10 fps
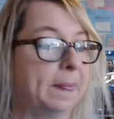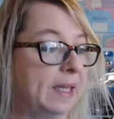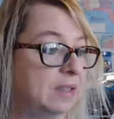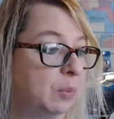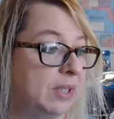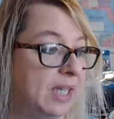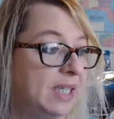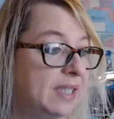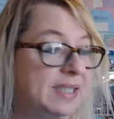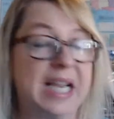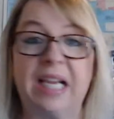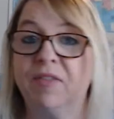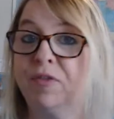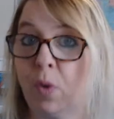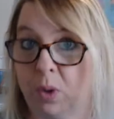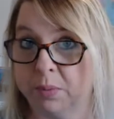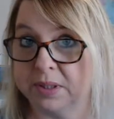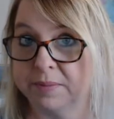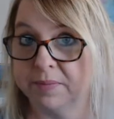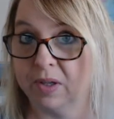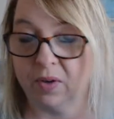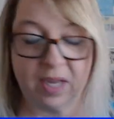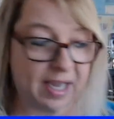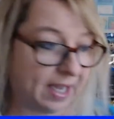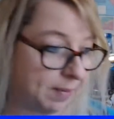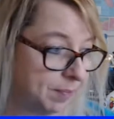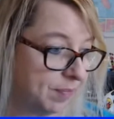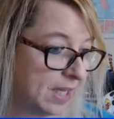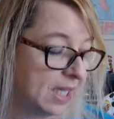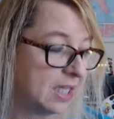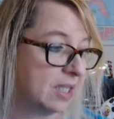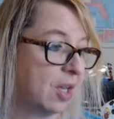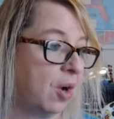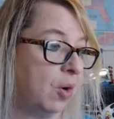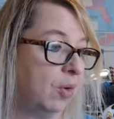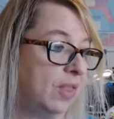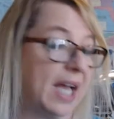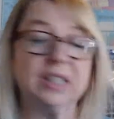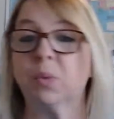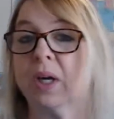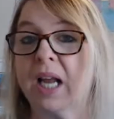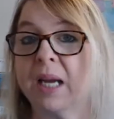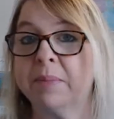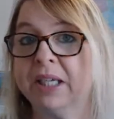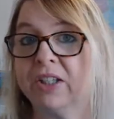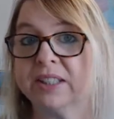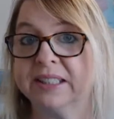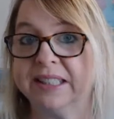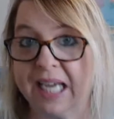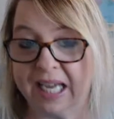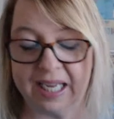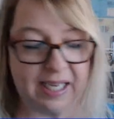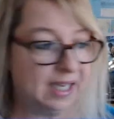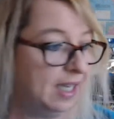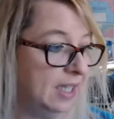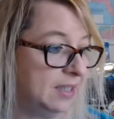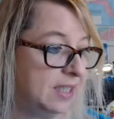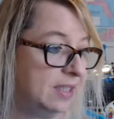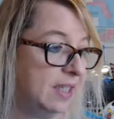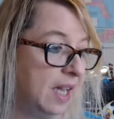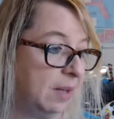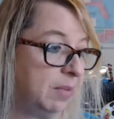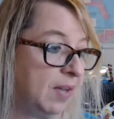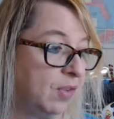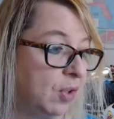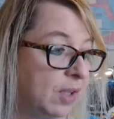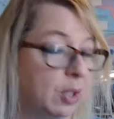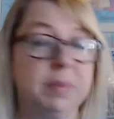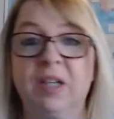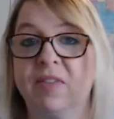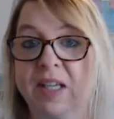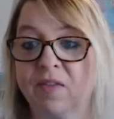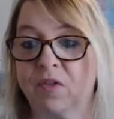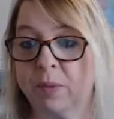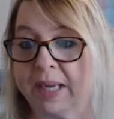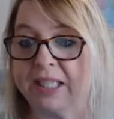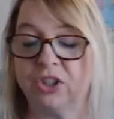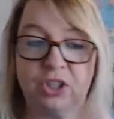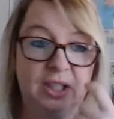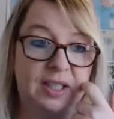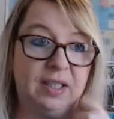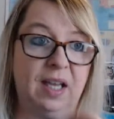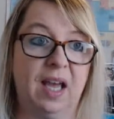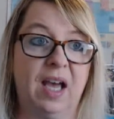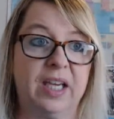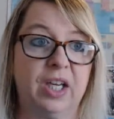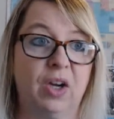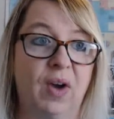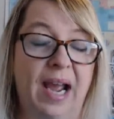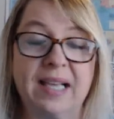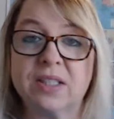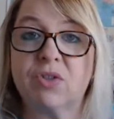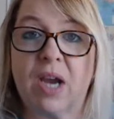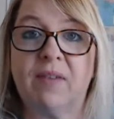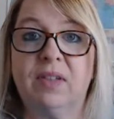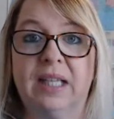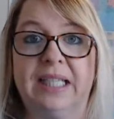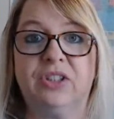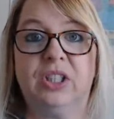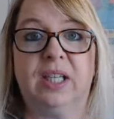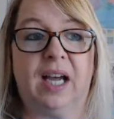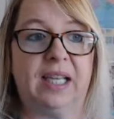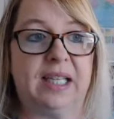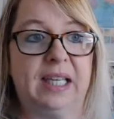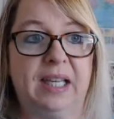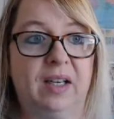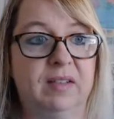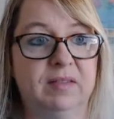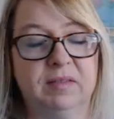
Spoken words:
we need to stay informed, okay? So that's what I'm here today to give you a little bit of information. As a travel agent, I get,